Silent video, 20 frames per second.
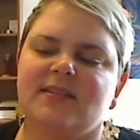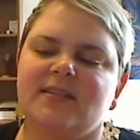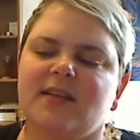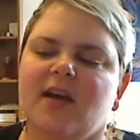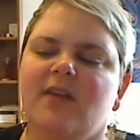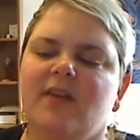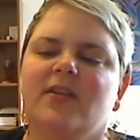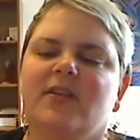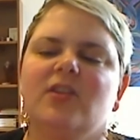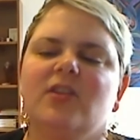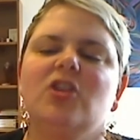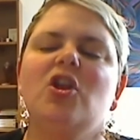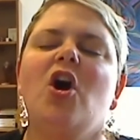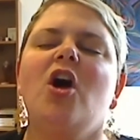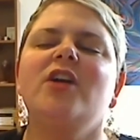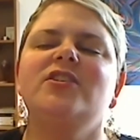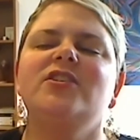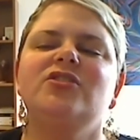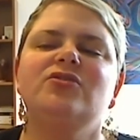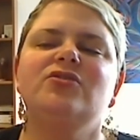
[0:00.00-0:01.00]
of a
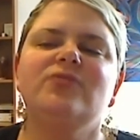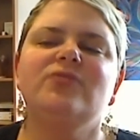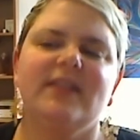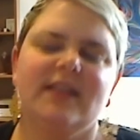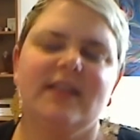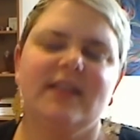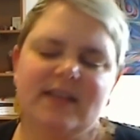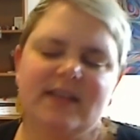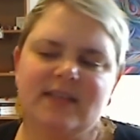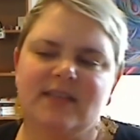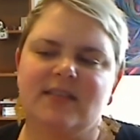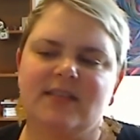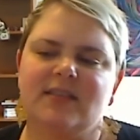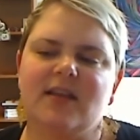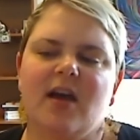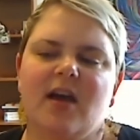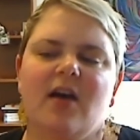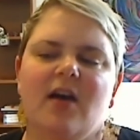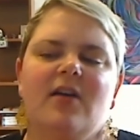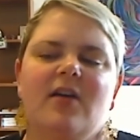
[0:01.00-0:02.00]
laundry list
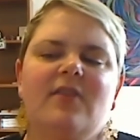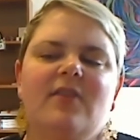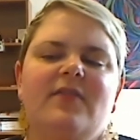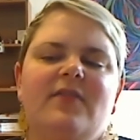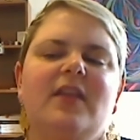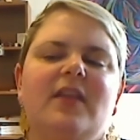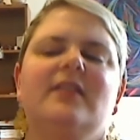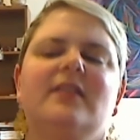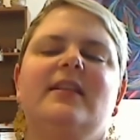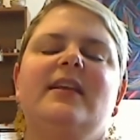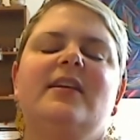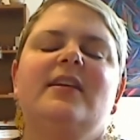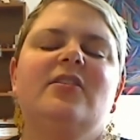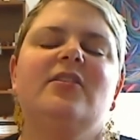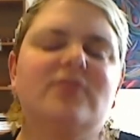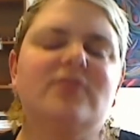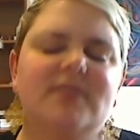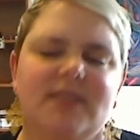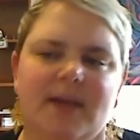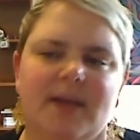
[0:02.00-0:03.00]
of
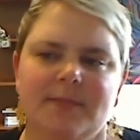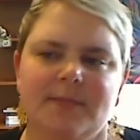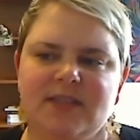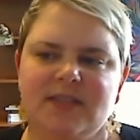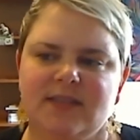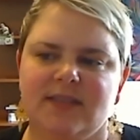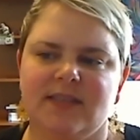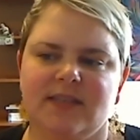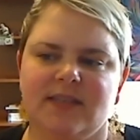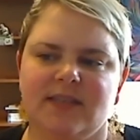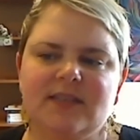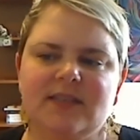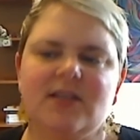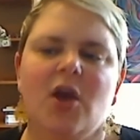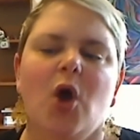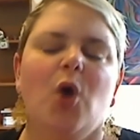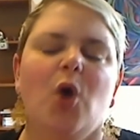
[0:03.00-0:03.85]
illegal substances.